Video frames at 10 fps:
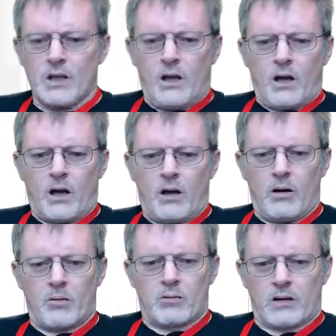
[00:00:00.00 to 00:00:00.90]

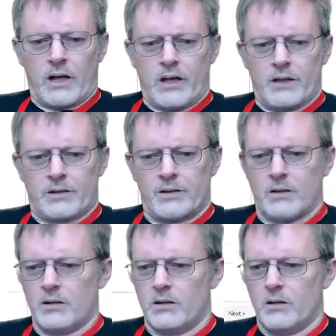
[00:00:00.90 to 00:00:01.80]
all right.
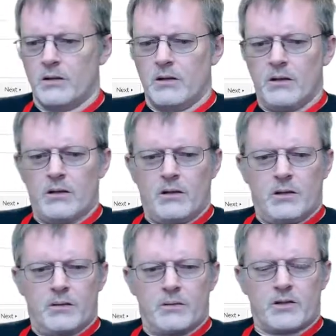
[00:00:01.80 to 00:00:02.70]

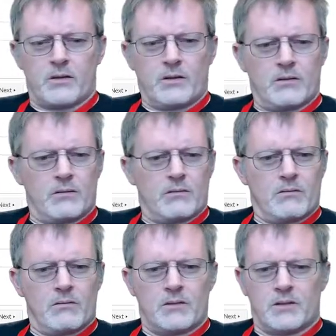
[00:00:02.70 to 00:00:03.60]
Just
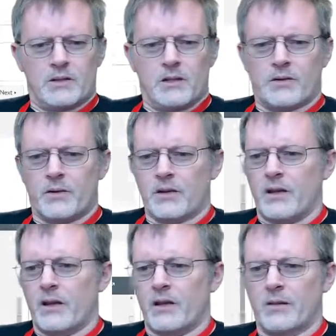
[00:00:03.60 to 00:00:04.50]
seeing if there's
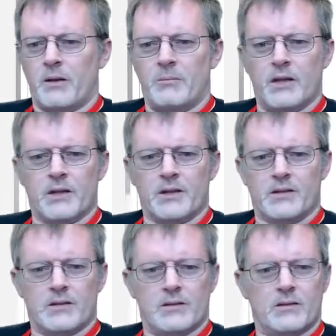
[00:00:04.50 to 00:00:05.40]
anything else I
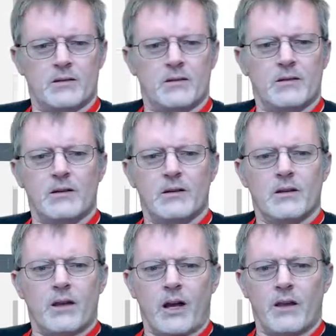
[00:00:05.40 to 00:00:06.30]
missed.
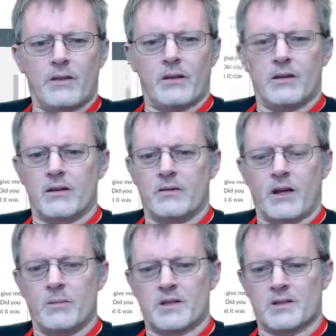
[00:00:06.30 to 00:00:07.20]
I think if I
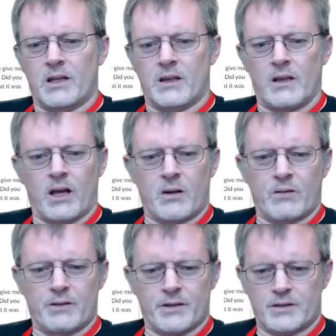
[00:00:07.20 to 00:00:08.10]
missed anything,
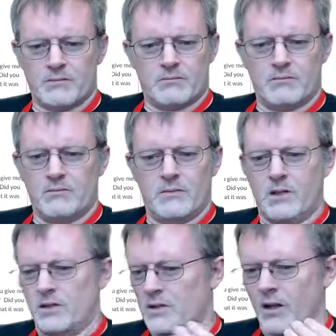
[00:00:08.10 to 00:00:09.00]
you
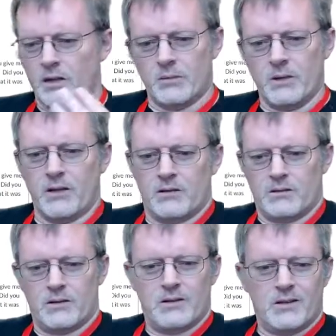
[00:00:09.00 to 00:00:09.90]
can just talk to me
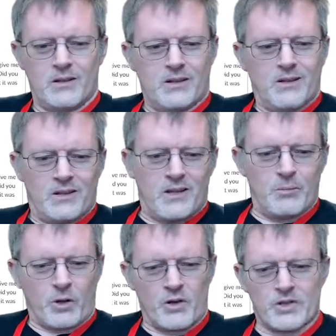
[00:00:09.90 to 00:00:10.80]
in
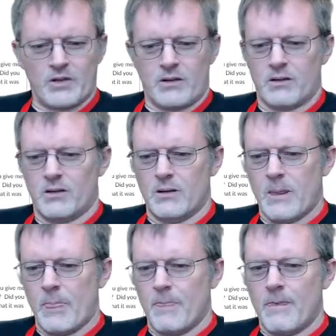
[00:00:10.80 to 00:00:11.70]
person.
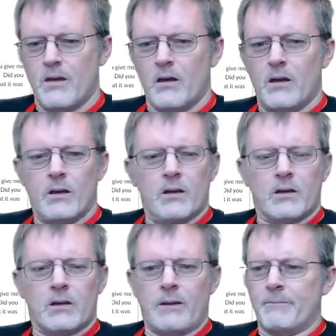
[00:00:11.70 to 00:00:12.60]

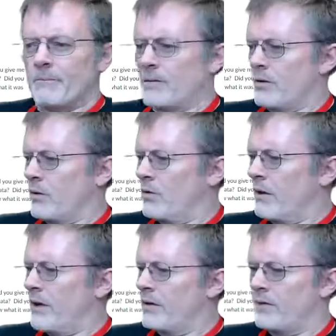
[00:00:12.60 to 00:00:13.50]
Okay, so we'll
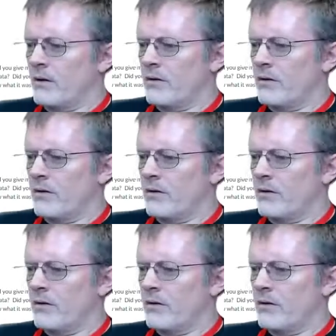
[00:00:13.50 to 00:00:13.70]
end the video